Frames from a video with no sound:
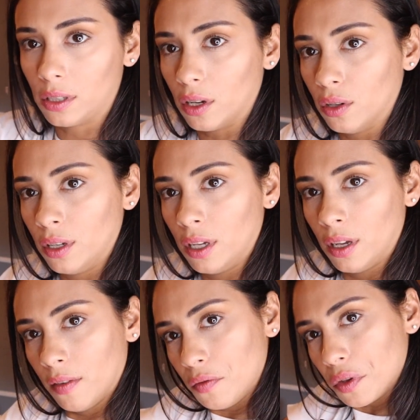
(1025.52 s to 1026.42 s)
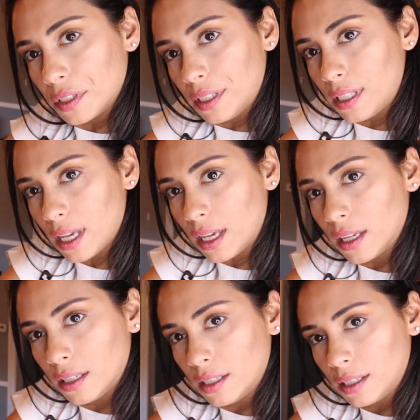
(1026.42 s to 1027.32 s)
So you can
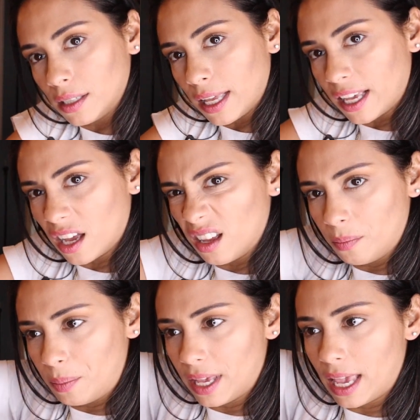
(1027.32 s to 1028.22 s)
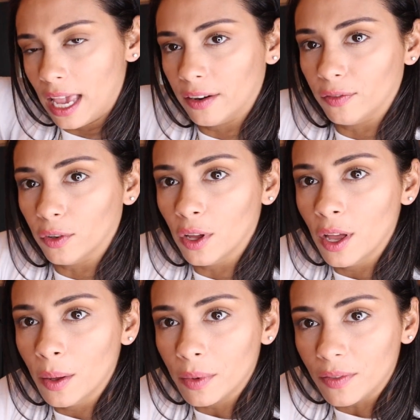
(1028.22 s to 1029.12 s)
see like a big handful.
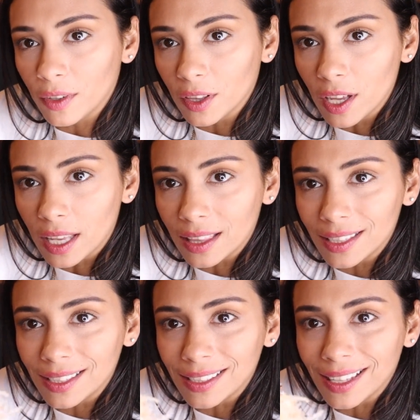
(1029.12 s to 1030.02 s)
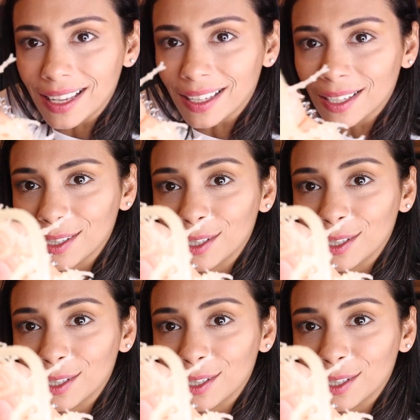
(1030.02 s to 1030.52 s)
If you look, this is like